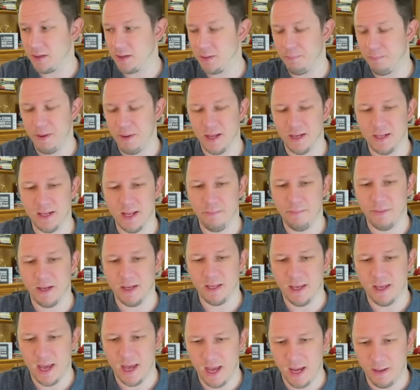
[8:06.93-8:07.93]
The
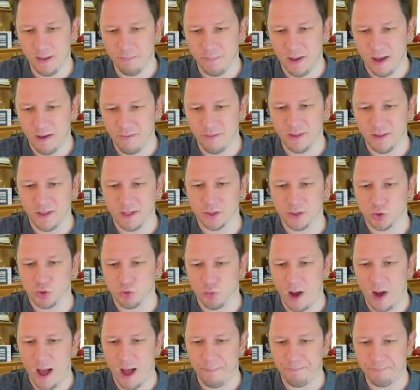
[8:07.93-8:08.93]
pandemic came, everything
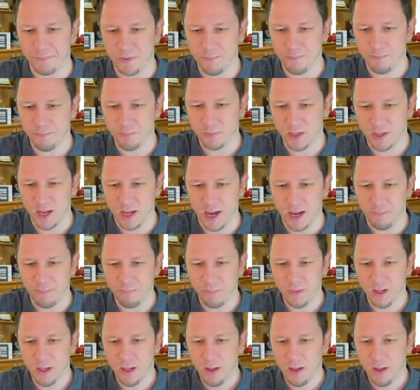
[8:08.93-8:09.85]
dropped, okay?